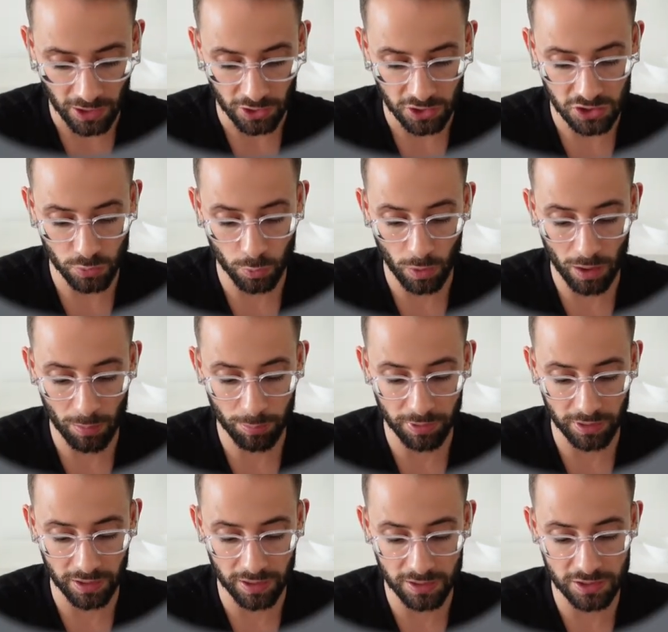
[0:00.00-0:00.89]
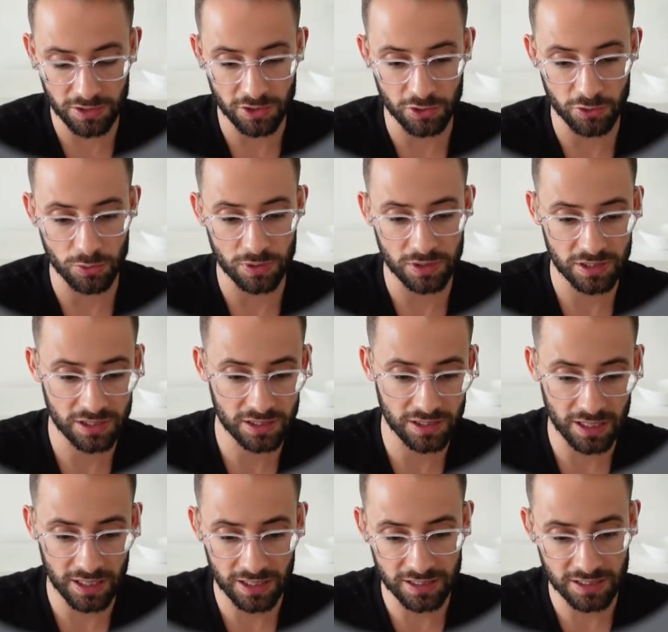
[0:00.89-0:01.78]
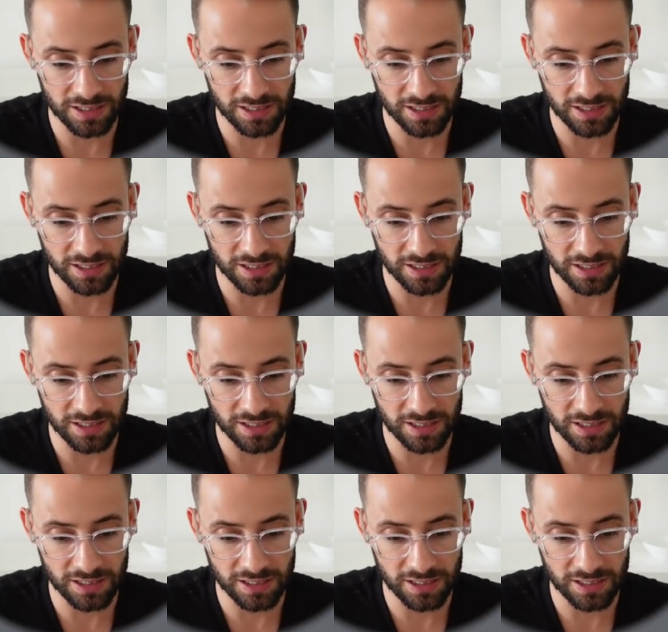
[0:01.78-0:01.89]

swapping into staked